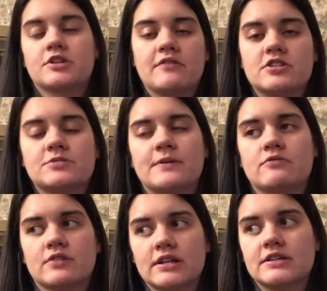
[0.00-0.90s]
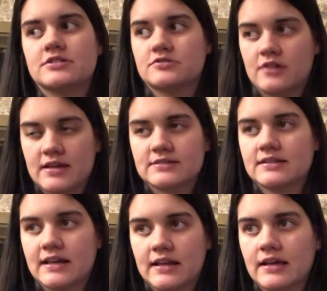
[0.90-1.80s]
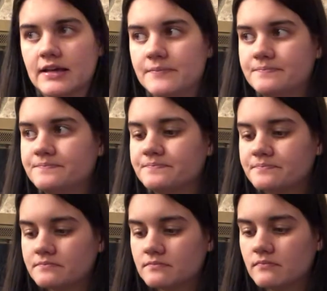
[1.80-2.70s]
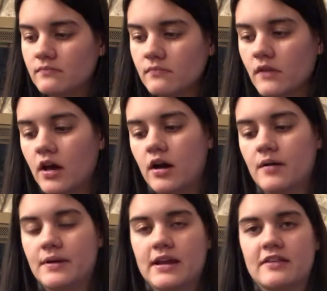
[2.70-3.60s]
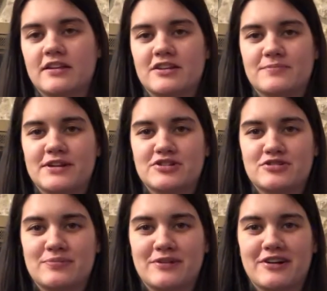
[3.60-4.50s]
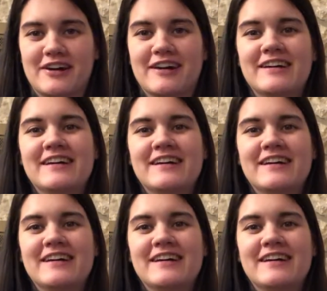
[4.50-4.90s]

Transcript: So I've just been really stressed lately. Um, and Anthony's been a trooper to